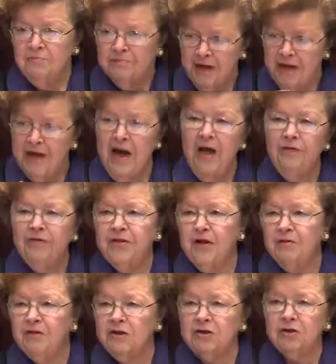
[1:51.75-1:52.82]
being out
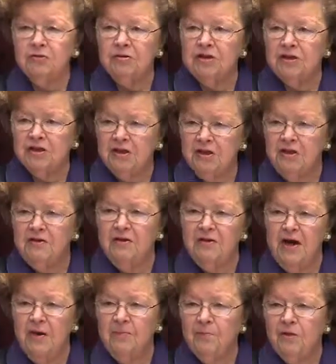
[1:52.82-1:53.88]
there in the streets and in the
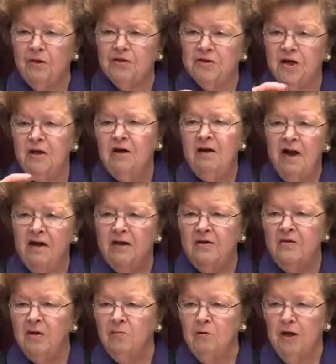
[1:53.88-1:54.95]
neighborhoods and
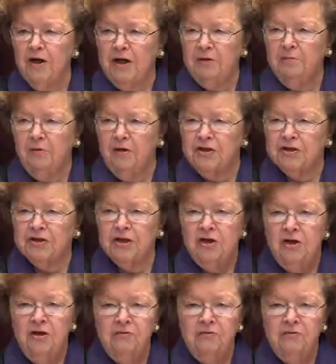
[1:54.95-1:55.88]
in the marketplace.